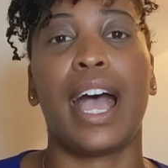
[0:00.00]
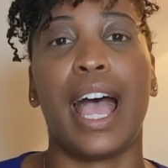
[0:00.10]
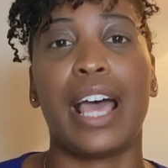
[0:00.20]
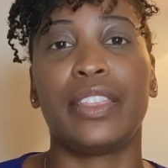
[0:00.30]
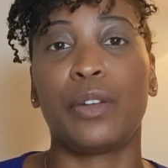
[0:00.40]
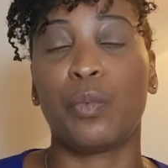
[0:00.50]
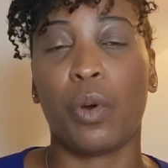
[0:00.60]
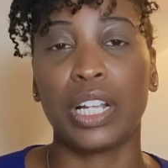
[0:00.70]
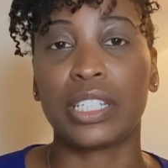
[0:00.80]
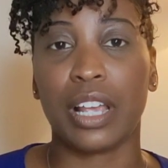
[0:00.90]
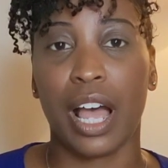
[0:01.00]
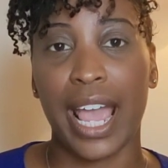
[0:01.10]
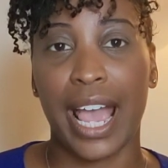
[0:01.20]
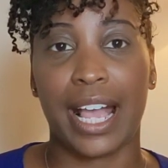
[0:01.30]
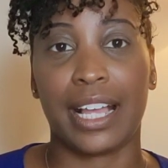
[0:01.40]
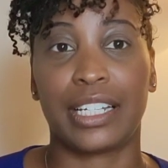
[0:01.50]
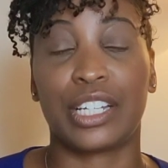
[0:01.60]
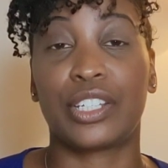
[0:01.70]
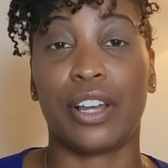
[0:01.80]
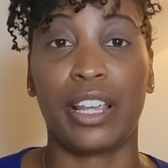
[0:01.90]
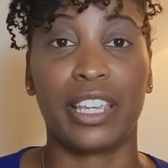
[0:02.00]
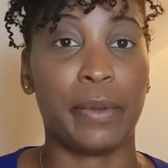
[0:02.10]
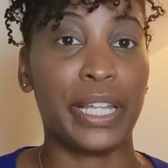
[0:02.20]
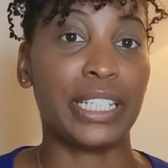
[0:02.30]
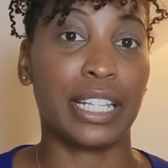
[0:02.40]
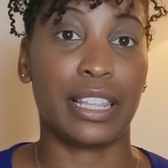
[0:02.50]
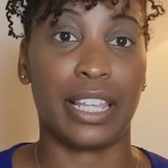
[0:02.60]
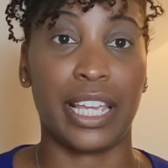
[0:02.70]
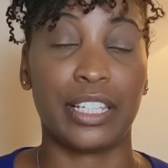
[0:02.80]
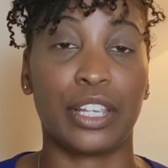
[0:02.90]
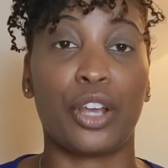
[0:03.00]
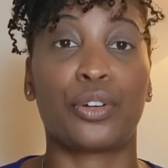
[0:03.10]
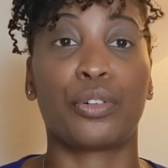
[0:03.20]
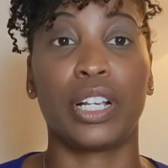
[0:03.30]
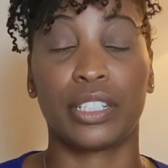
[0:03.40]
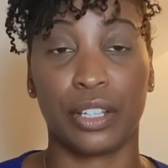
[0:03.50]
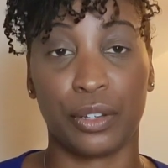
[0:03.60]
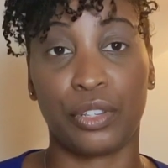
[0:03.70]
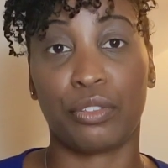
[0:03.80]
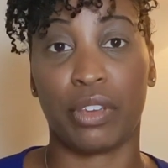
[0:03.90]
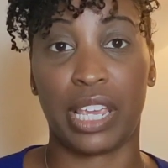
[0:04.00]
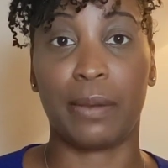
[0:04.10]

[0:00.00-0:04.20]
And then once I had documented this across those three